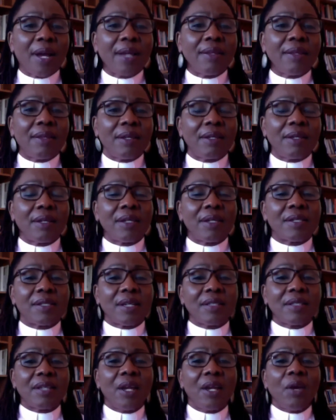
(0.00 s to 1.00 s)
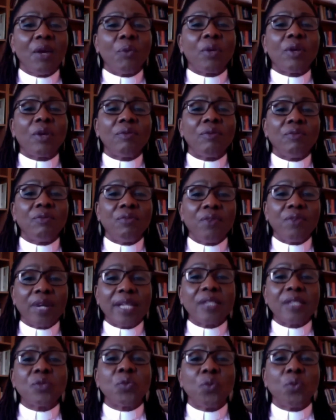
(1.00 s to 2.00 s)
I think, is that we
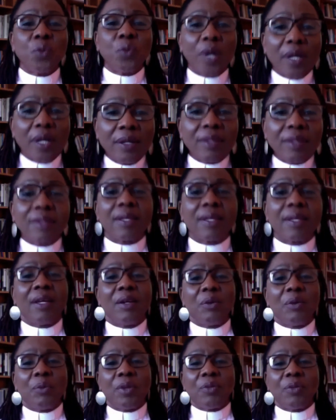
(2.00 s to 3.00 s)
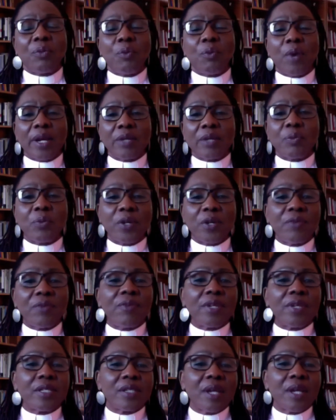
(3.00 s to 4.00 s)
conflate wealth with white
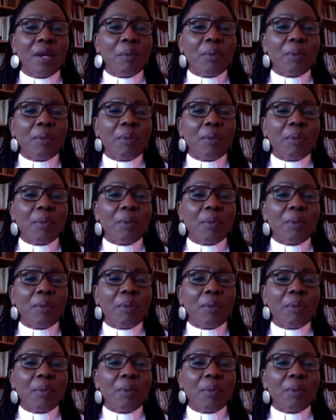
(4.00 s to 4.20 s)
privilege.